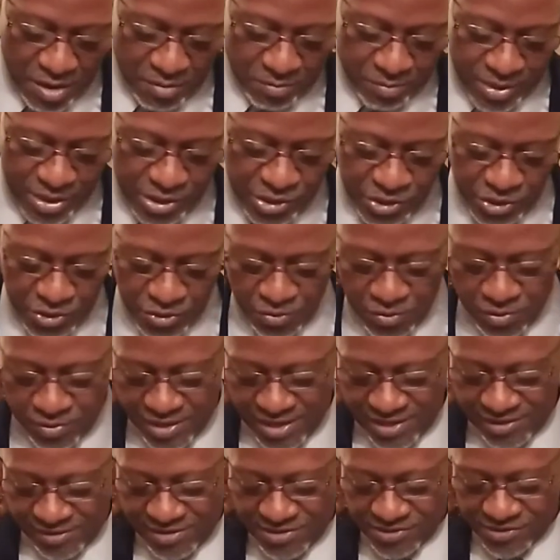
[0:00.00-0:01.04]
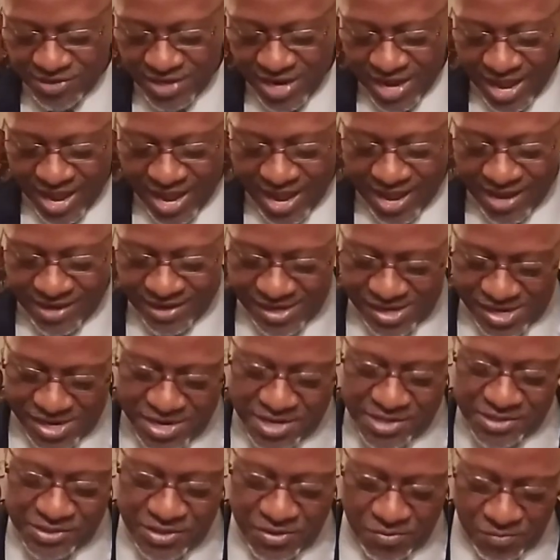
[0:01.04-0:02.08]
be sure that this guy
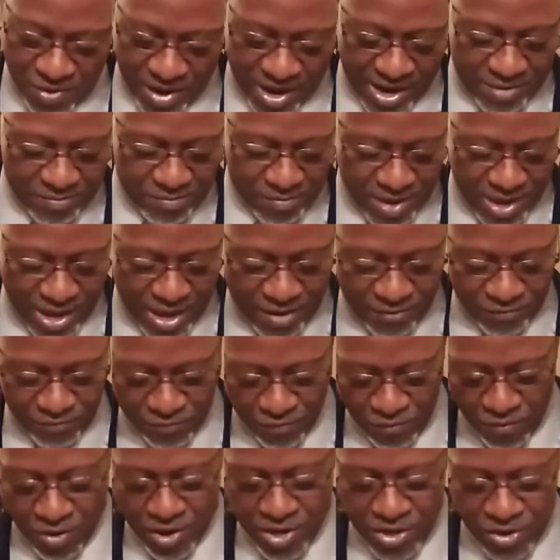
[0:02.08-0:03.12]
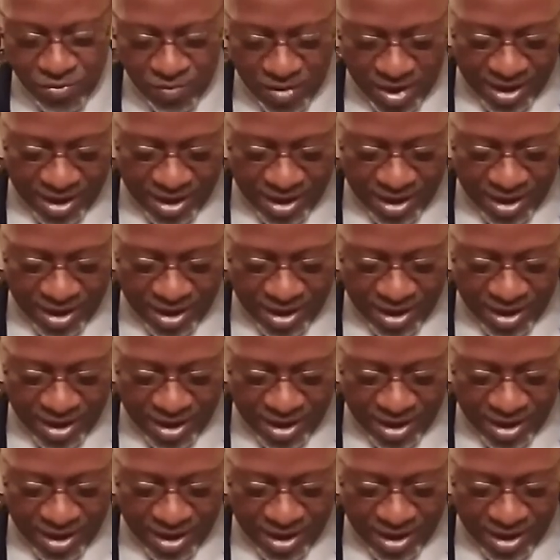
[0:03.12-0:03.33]
is the right man for you.